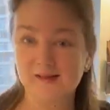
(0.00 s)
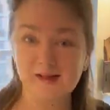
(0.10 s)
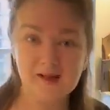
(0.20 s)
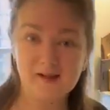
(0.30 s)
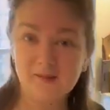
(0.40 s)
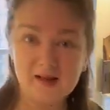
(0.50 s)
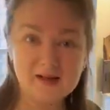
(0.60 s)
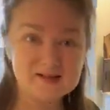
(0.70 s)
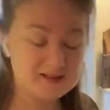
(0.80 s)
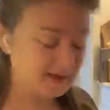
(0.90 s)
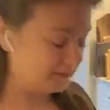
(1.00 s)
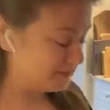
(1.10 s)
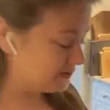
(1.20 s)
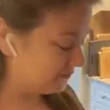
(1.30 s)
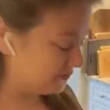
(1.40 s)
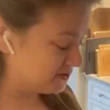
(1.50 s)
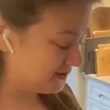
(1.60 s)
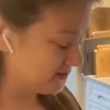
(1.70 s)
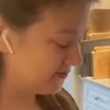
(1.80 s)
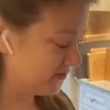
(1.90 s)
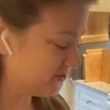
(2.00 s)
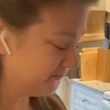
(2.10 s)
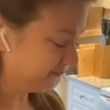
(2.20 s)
It's Sunday and I'm getting set up. So first things